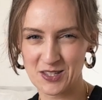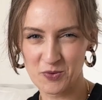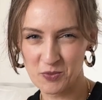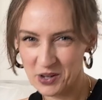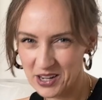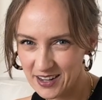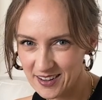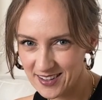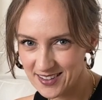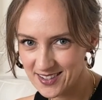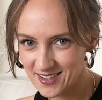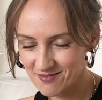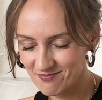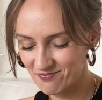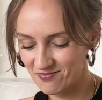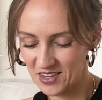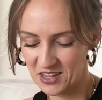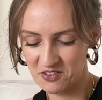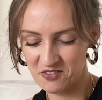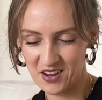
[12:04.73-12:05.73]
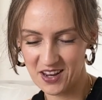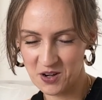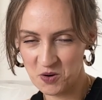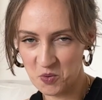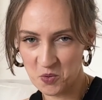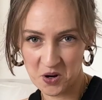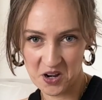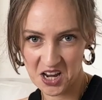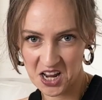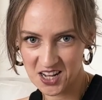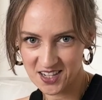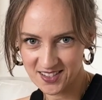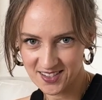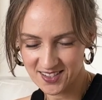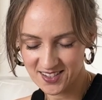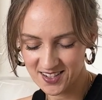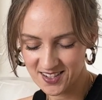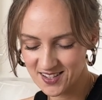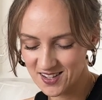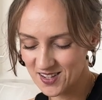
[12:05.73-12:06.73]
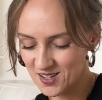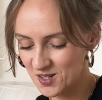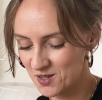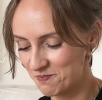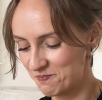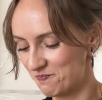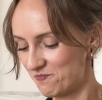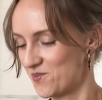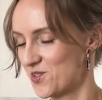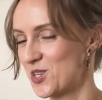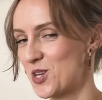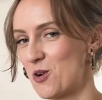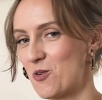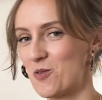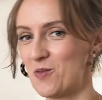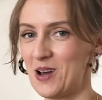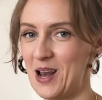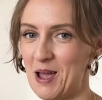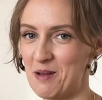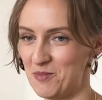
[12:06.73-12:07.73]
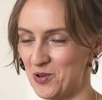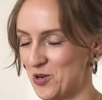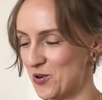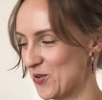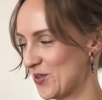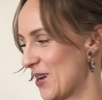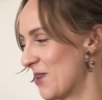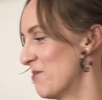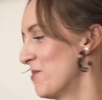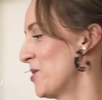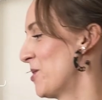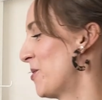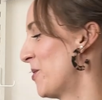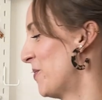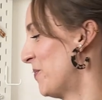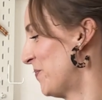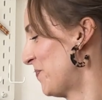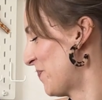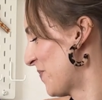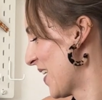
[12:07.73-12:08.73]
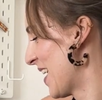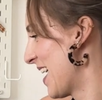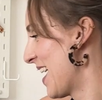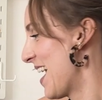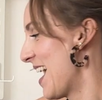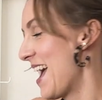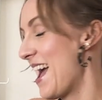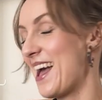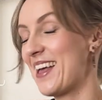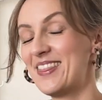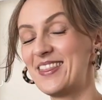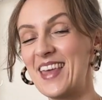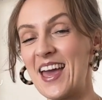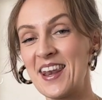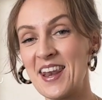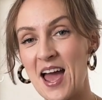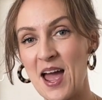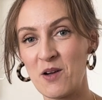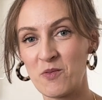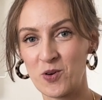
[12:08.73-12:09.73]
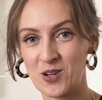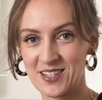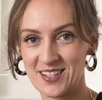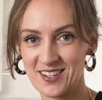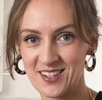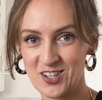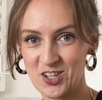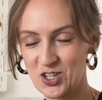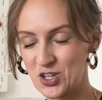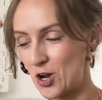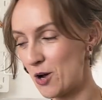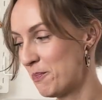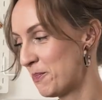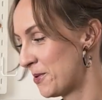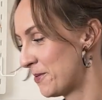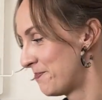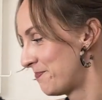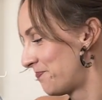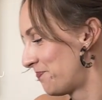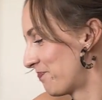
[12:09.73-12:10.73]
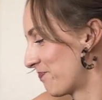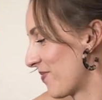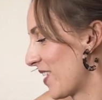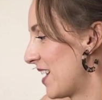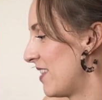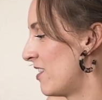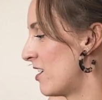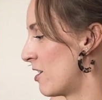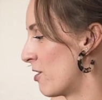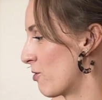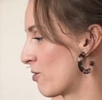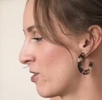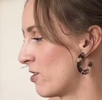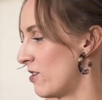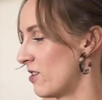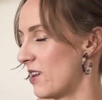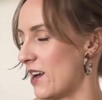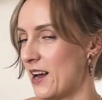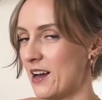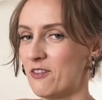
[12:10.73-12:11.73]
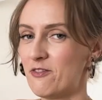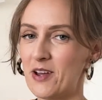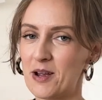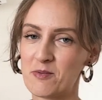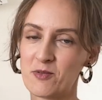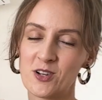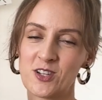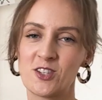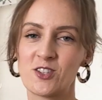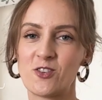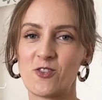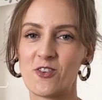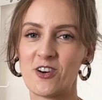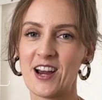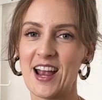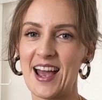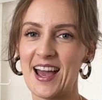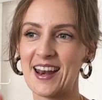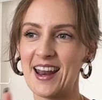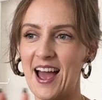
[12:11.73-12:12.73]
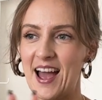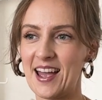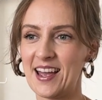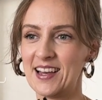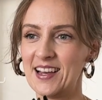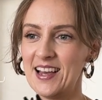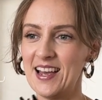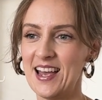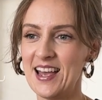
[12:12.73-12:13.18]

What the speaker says: weird, if anyone else does it, so let me know down below. And then I was in the shop, in the local fabric store, and I